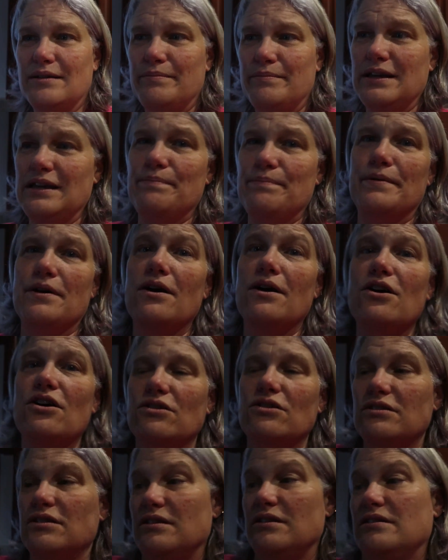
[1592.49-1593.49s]

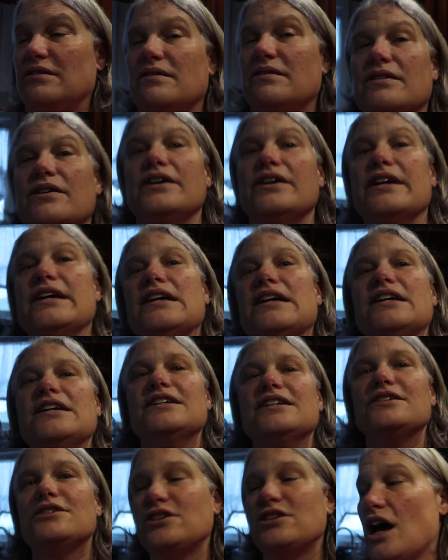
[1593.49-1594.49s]
people.
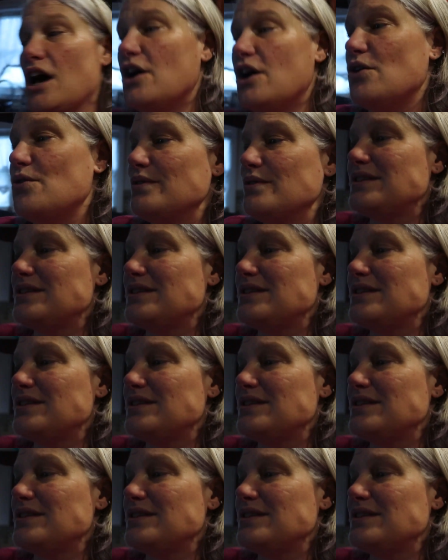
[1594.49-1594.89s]
So